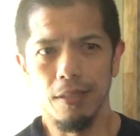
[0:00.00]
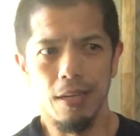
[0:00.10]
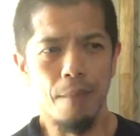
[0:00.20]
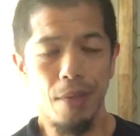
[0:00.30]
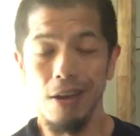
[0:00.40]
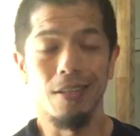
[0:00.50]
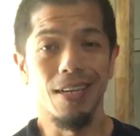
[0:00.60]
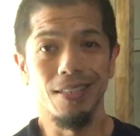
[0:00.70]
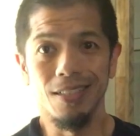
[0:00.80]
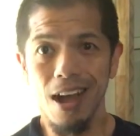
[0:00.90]
America
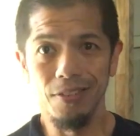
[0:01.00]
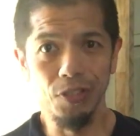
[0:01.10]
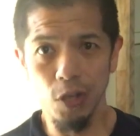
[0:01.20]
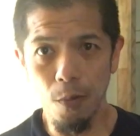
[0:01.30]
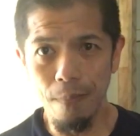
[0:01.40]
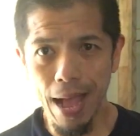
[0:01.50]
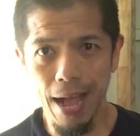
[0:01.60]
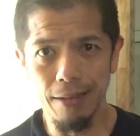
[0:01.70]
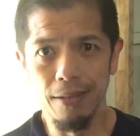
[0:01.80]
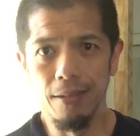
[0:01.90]
has gotten so
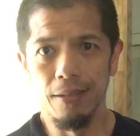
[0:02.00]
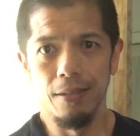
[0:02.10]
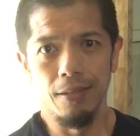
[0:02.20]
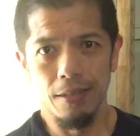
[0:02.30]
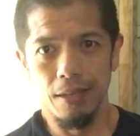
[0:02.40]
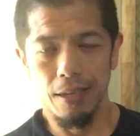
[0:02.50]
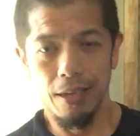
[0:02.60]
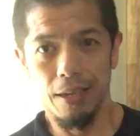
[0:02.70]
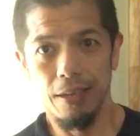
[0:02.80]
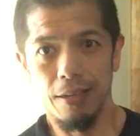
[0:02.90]
bad
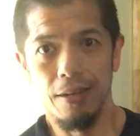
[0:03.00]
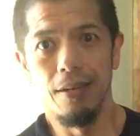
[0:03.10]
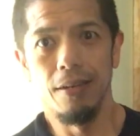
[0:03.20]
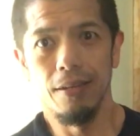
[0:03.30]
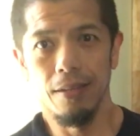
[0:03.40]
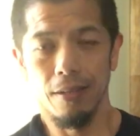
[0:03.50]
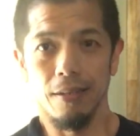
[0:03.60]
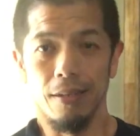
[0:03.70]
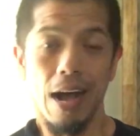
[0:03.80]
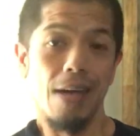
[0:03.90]
and
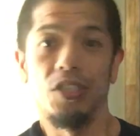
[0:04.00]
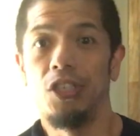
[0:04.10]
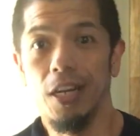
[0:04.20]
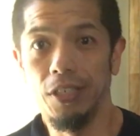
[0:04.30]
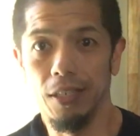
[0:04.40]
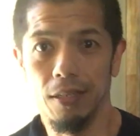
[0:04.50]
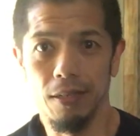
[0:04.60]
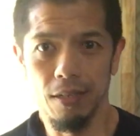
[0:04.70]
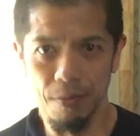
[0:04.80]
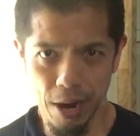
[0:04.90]
God is judging
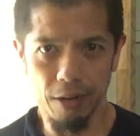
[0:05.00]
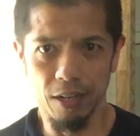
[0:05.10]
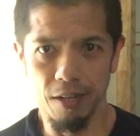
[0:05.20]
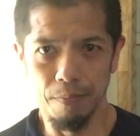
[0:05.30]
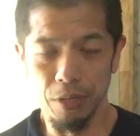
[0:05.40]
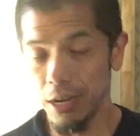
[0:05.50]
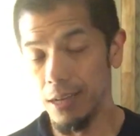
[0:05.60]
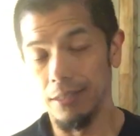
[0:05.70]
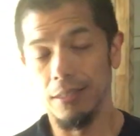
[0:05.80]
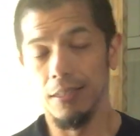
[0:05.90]
America
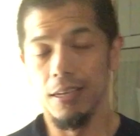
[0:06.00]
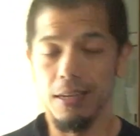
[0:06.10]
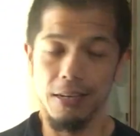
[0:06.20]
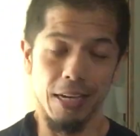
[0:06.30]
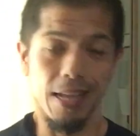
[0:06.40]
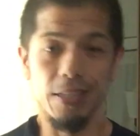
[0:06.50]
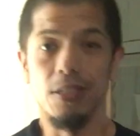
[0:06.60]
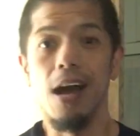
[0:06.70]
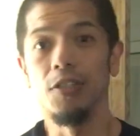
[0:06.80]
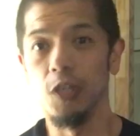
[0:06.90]
because it has
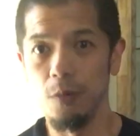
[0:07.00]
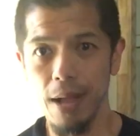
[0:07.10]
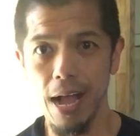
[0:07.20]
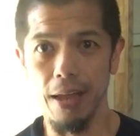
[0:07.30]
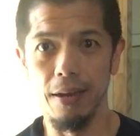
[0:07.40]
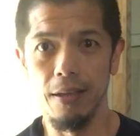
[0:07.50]
gotten so bad.